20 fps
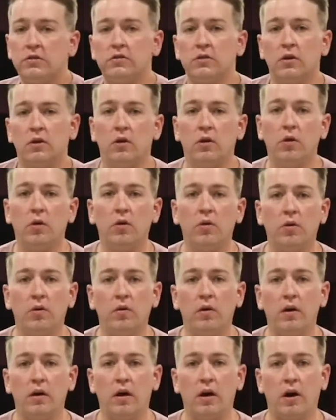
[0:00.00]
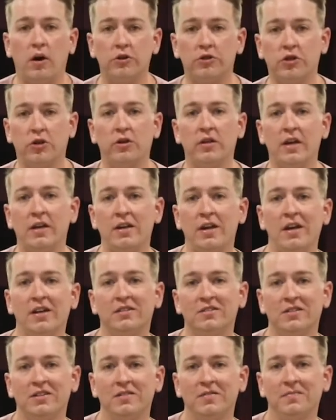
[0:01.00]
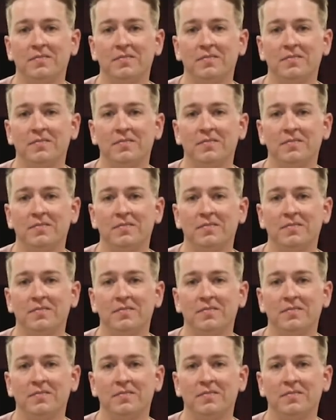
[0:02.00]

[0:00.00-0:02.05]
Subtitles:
So I'll show you that next.